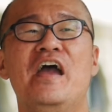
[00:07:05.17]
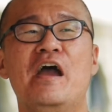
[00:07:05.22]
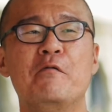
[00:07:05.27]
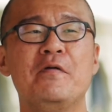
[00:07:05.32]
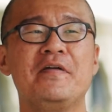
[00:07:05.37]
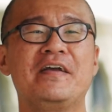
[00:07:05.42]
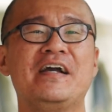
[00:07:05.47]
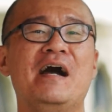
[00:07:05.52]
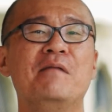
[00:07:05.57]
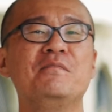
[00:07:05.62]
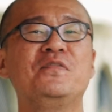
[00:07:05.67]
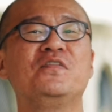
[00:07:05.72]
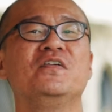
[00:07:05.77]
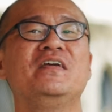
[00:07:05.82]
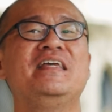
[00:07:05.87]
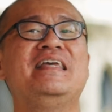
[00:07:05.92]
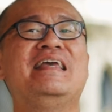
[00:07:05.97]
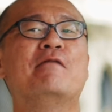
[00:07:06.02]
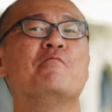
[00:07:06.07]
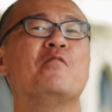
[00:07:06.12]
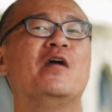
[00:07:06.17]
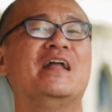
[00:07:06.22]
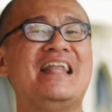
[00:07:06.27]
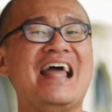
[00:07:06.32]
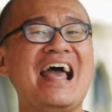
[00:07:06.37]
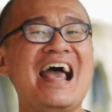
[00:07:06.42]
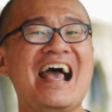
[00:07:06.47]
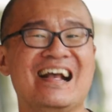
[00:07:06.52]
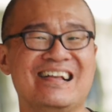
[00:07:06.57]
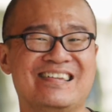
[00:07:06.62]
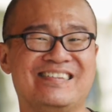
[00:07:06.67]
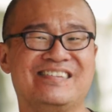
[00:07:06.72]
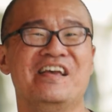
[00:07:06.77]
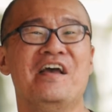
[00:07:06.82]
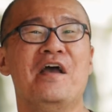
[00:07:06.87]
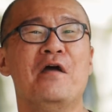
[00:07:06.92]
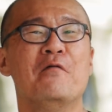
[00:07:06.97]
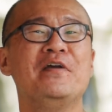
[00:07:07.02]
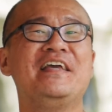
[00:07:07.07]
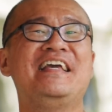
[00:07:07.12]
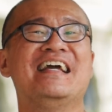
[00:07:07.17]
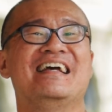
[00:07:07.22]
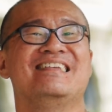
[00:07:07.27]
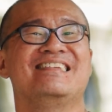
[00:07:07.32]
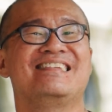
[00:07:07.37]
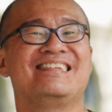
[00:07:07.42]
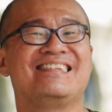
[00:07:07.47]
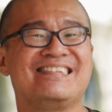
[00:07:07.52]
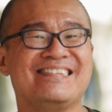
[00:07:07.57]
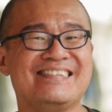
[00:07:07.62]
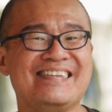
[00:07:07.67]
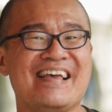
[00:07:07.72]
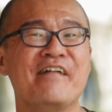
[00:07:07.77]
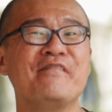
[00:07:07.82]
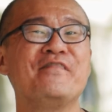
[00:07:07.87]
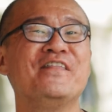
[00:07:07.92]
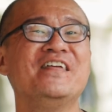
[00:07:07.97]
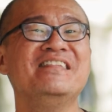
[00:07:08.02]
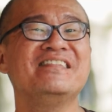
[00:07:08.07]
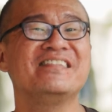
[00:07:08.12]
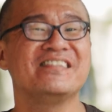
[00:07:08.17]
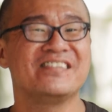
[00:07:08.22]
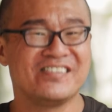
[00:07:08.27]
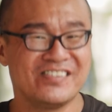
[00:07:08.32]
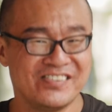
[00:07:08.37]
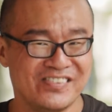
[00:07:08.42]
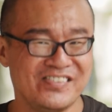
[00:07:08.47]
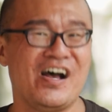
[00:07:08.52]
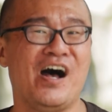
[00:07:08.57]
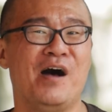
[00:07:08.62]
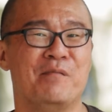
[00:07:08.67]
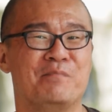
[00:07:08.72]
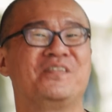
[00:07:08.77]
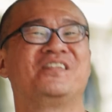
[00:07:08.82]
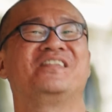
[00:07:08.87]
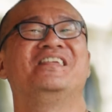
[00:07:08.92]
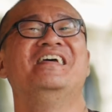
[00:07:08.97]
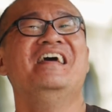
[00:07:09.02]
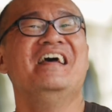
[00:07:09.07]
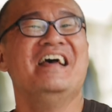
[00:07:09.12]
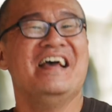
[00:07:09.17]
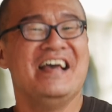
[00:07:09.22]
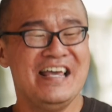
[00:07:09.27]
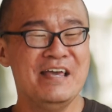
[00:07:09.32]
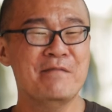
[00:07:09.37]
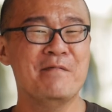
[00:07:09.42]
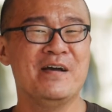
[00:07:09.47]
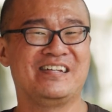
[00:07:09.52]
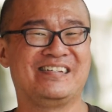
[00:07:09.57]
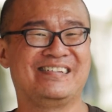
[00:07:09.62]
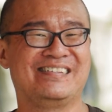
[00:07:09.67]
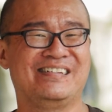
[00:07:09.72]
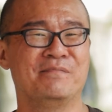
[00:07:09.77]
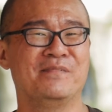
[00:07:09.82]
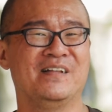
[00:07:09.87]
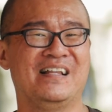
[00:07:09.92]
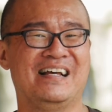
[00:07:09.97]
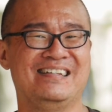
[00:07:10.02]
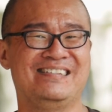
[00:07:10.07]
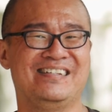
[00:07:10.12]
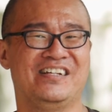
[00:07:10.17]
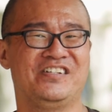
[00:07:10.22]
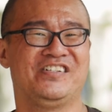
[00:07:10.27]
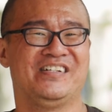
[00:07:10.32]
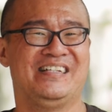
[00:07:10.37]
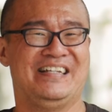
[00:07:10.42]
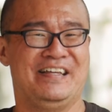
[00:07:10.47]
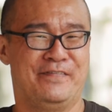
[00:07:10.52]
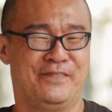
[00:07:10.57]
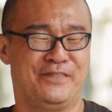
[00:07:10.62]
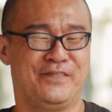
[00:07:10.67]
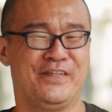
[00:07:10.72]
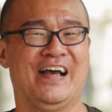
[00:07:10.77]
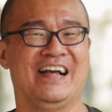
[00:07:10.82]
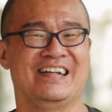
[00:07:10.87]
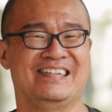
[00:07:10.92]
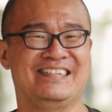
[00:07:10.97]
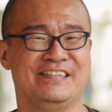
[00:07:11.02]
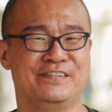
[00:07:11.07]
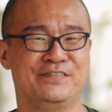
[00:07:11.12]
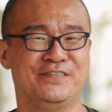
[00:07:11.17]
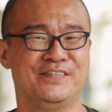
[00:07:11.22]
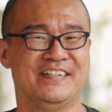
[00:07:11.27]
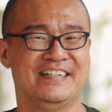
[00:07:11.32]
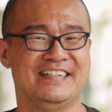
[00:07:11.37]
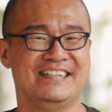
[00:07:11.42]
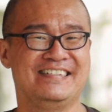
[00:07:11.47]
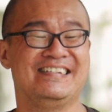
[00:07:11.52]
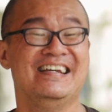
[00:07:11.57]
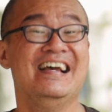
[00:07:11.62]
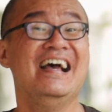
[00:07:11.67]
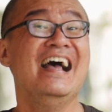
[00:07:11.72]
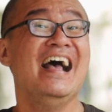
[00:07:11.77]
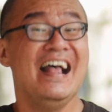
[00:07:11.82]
When we come to EM1X, we get 7 stops image stabilization effectiveness.